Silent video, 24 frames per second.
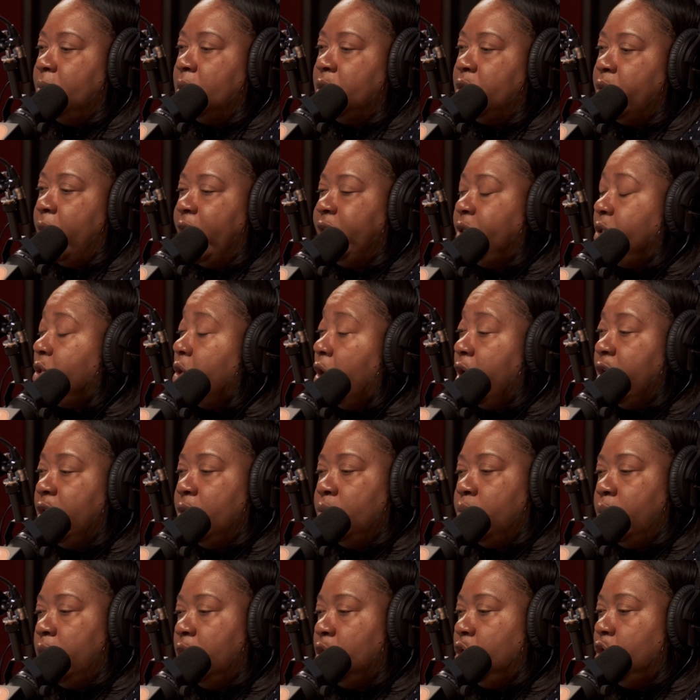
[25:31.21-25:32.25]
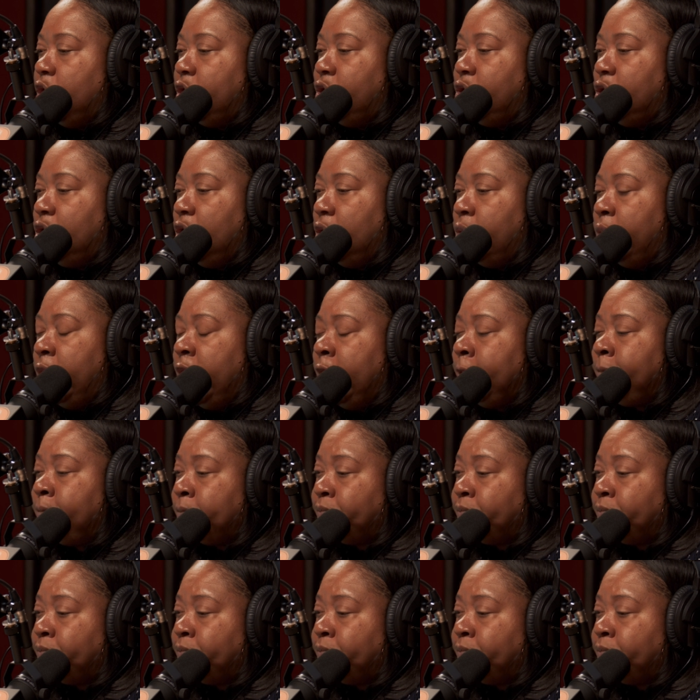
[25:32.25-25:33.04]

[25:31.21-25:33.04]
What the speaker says: So I started with just doing